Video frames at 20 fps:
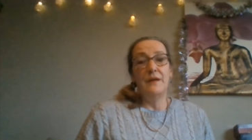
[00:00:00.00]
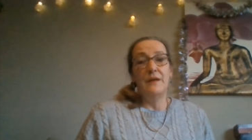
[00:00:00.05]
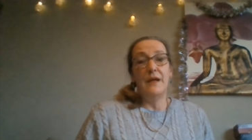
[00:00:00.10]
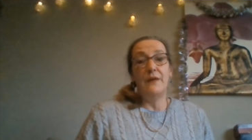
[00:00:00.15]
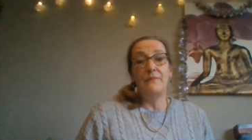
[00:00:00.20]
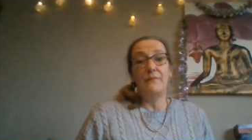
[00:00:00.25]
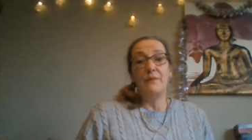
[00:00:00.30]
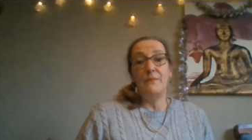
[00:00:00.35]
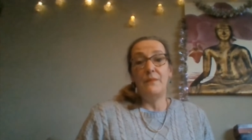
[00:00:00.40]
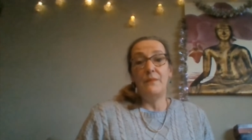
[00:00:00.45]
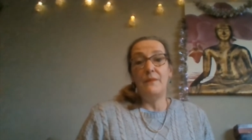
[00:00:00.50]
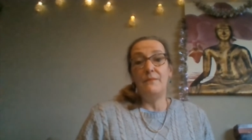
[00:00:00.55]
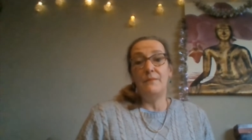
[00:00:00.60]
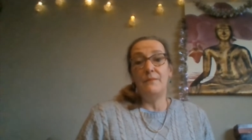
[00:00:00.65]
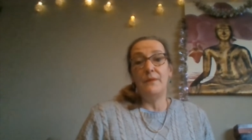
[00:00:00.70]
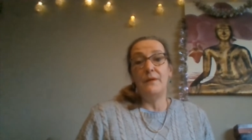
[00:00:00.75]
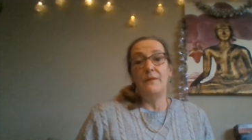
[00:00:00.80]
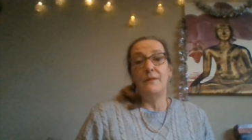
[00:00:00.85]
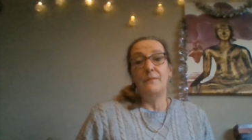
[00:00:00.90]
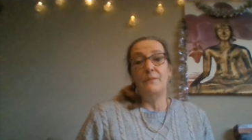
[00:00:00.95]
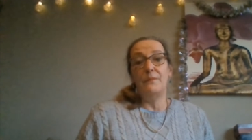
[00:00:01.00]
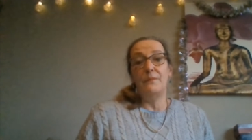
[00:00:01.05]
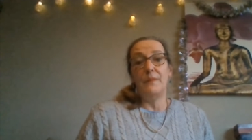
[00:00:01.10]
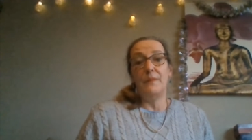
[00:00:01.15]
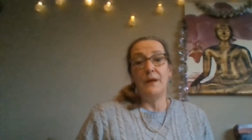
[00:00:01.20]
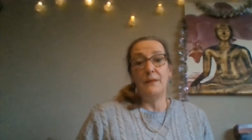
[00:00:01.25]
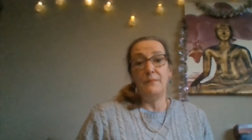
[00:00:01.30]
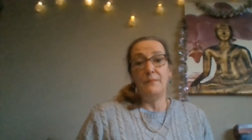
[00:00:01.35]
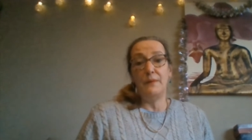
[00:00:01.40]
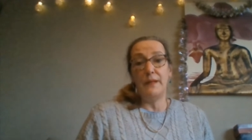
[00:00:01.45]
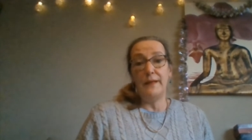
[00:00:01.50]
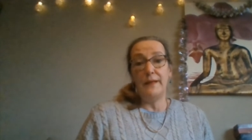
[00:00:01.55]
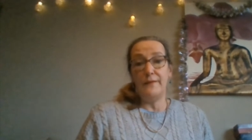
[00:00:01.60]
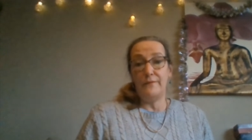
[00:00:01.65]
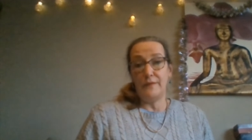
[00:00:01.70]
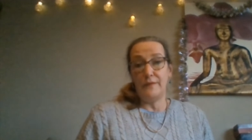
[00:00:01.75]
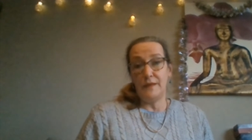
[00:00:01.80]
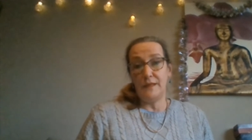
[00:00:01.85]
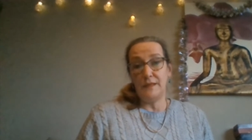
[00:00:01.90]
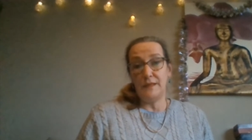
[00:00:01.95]
And remember, my belief
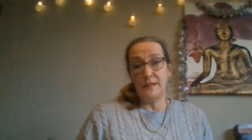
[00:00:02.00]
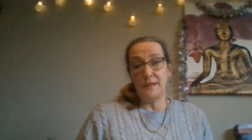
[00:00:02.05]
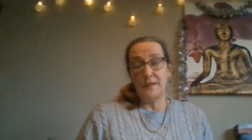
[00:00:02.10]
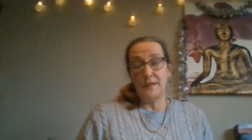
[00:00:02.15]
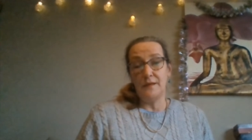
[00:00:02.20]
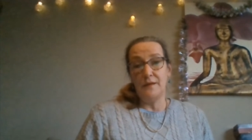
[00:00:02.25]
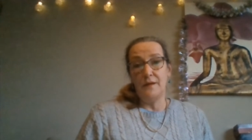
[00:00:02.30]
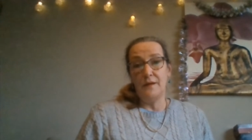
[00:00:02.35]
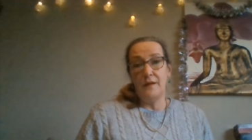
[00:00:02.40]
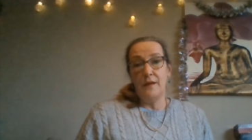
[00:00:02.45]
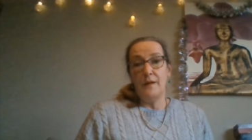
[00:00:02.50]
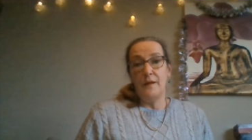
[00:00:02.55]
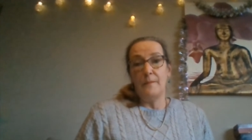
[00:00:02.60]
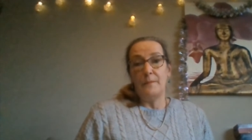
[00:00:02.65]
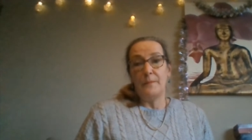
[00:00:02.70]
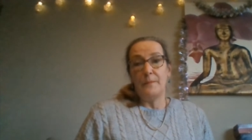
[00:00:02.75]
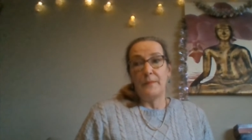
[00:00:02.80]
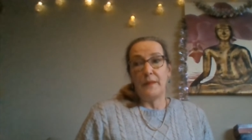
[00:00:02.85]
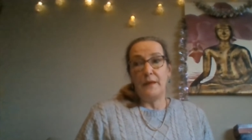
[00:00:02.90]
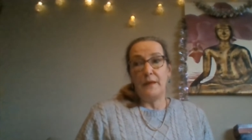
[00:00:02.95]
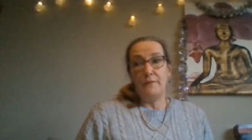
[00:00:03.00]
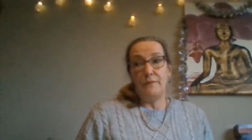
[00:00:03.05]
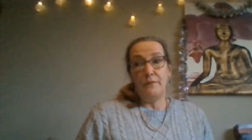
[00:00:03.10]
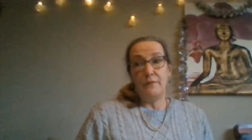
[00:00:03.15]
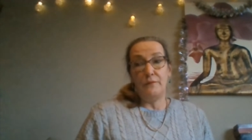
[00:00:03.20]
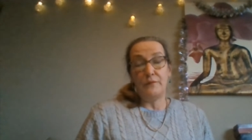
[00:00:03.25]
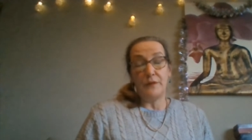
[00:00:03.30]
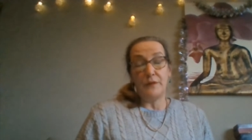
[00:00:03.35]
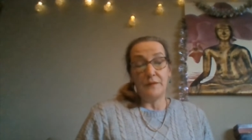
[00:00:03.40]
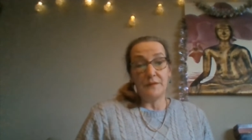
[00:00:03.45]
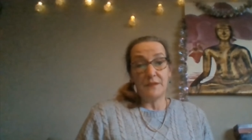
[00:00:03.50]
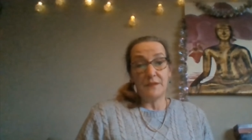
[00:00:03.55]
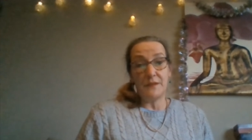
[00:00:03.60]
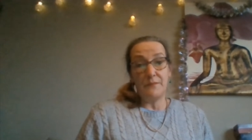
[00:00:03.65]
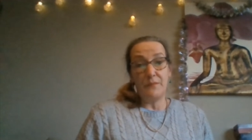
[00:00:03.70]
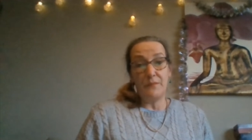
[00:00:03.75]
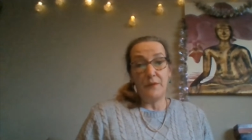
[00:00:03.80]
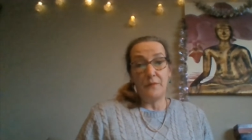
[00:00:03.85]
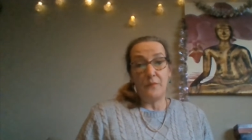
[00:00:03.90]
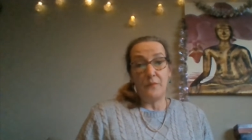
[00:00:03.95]
is if you've done
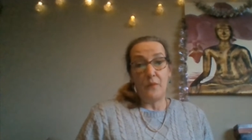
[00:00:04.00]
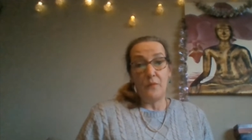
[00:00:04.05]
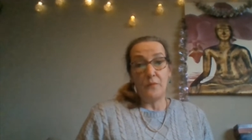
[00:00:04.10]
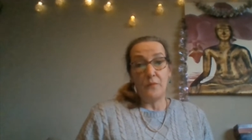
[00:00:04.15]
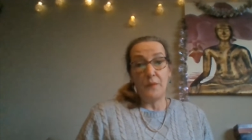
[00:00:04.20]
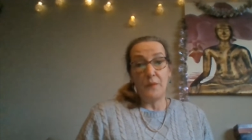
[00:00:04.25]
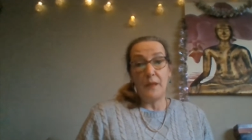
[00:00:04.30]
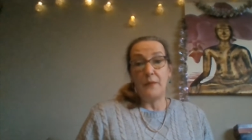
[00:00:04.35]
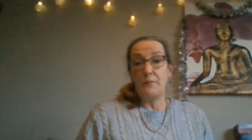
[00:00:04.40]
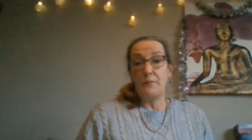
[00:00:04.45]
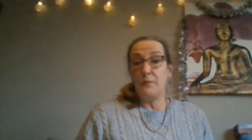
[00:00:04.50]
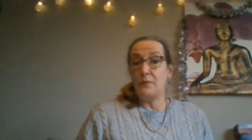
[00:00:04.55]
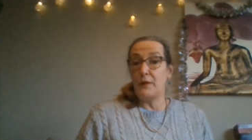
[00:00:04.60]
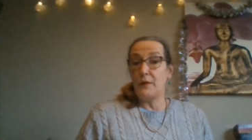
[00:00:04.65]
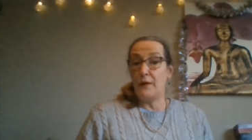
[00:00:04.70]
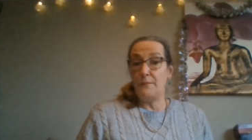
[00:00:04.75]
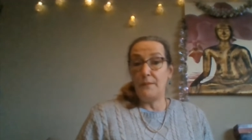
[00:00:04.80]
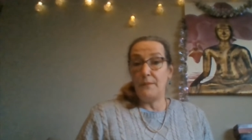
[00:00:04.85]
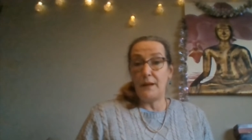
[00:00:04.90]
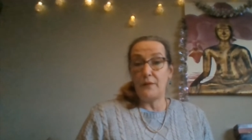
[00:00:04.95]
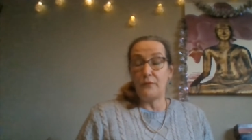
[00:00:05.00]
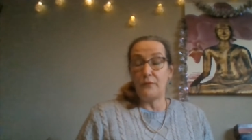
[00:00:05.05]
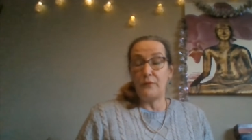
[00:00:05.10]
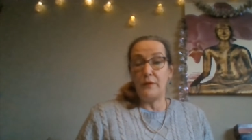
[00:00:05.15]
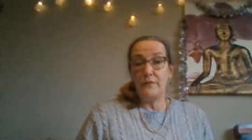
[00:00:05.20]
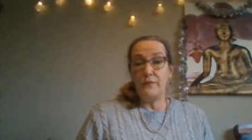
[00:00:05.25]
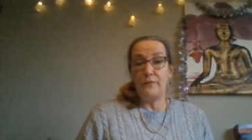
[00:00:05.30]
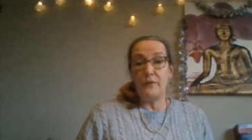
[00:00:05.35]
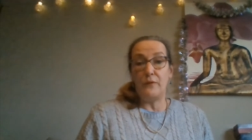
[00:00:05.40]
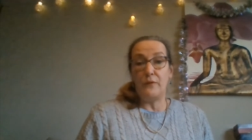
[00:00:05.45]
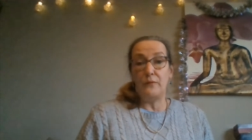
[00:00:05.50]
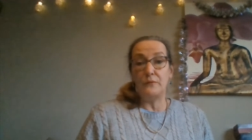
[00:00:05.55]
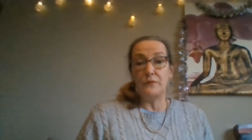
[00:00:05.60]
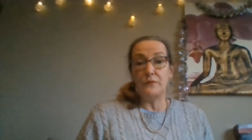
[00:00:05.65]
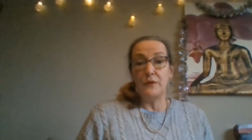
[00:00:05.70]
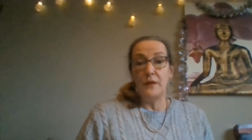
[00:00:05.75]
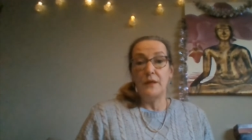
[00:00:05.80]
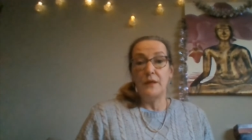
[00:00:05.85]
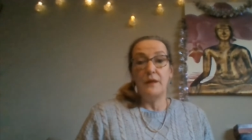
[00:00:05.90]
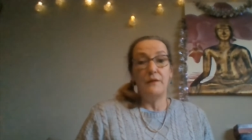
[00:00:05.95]
something wrong, it will come back threefold.
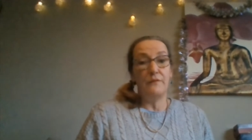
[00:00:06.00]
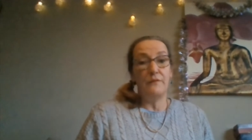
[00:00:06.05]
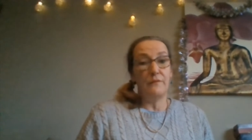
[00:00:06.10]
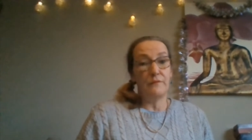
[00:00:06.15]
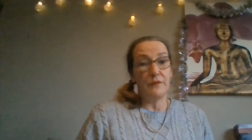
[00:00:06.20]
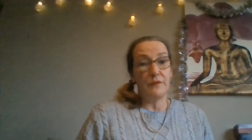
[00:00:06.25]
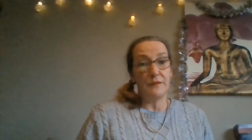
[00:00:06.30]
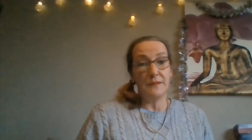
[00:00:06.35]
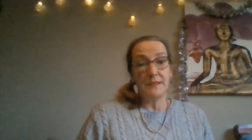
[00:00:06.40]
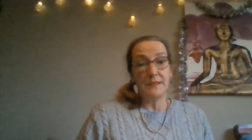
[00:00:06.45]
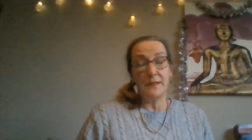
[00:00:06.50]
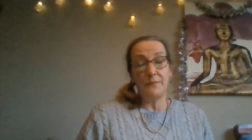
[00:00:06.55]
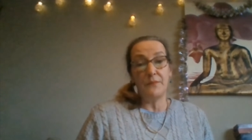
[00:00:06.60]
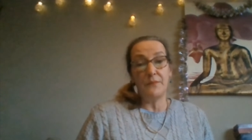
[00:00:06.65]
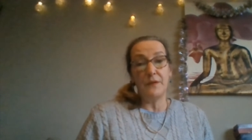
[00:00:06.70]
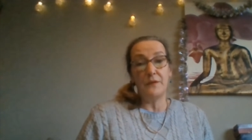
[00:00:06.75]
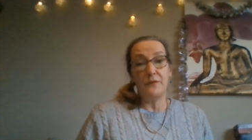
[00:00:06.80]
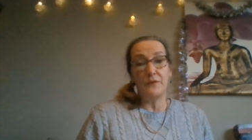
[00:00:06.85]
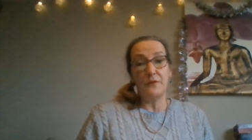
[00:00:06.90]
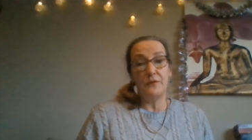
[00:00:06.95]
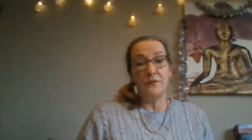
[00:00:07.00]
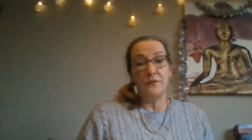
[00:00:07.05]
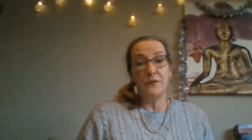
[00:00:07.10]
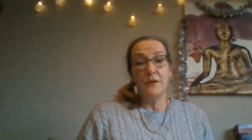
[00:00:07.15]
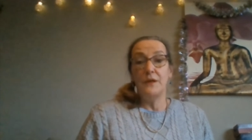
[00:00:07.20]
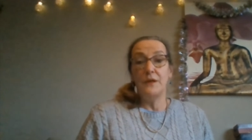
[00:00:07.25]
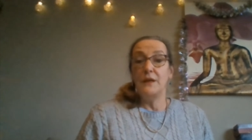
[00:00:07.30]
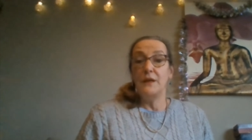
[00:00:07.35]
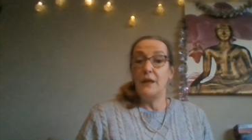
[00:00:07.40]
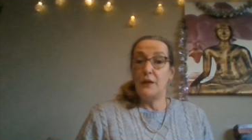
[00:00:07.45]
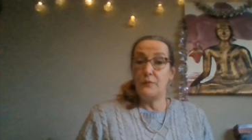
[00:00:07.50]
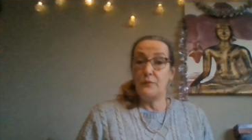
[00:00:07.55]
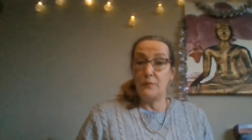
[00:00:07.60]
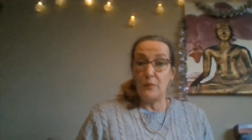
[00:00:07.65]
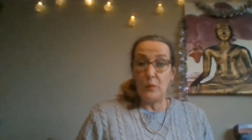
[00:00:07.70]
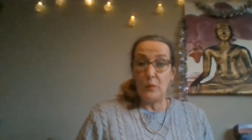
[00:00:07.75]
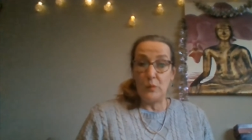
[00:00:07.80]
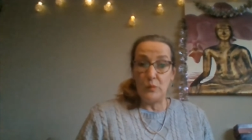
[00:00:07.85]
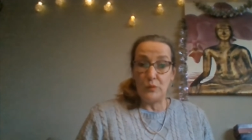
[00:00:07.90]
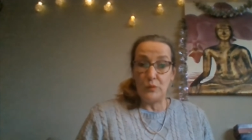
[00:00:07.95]
If you've done something good, it will
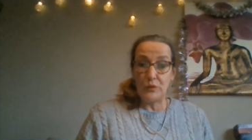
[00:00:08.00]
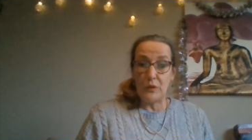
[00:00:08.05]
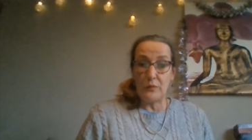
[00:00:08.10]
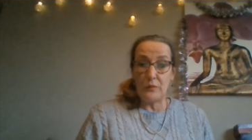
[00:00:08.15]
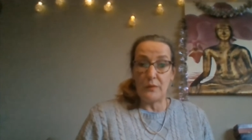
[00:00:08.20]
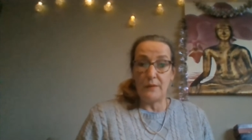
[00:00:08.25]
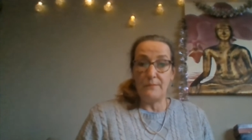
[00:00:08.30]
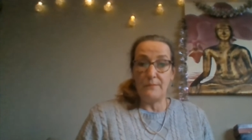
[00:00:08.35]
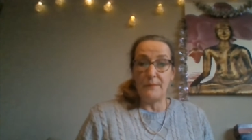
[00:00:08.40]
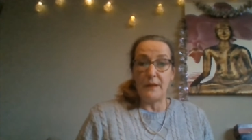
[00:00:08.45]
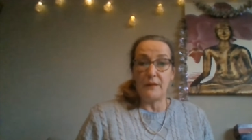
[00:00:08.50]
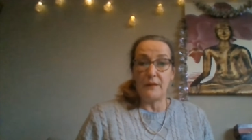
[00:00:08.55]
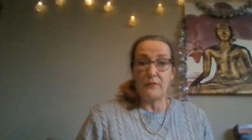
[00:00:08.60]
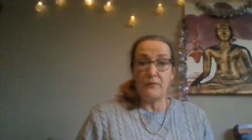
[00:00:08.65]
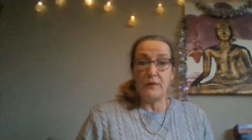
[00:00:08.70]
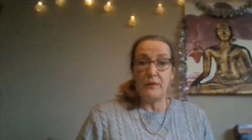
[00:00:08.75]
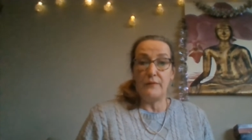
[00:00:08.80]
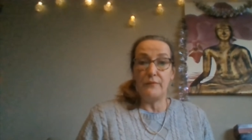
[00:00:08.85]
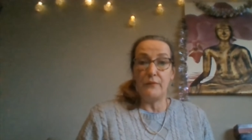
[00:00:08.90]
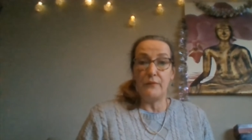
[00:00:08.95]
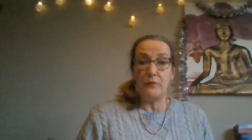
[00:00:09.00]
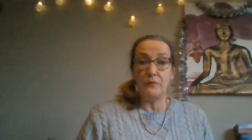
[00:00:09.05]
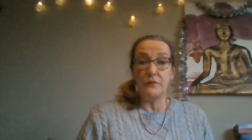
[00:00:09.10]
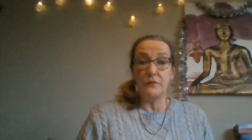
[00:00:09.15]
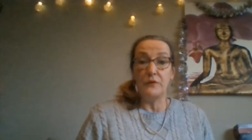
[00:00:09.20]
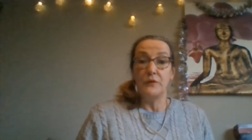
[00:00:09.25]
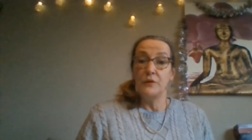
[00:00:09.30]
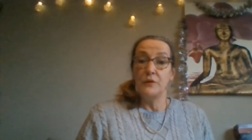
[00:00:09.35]
also come back threefold,